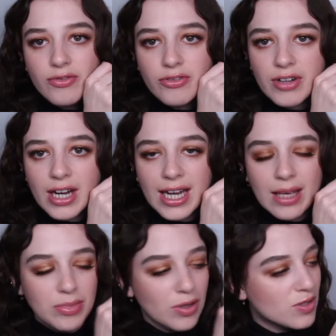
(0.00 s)

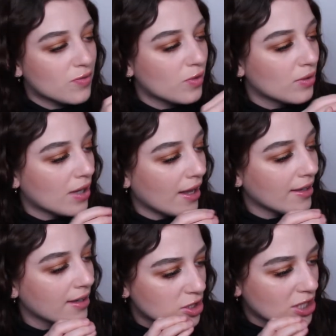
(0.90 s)
really beautiful
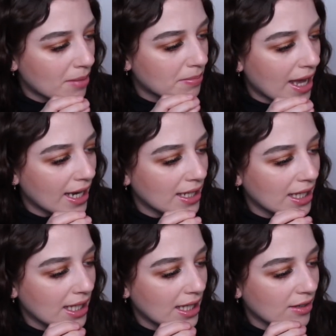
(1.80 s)
like
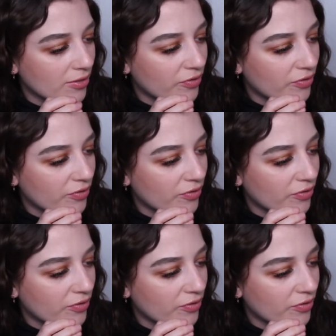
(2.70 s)
champagne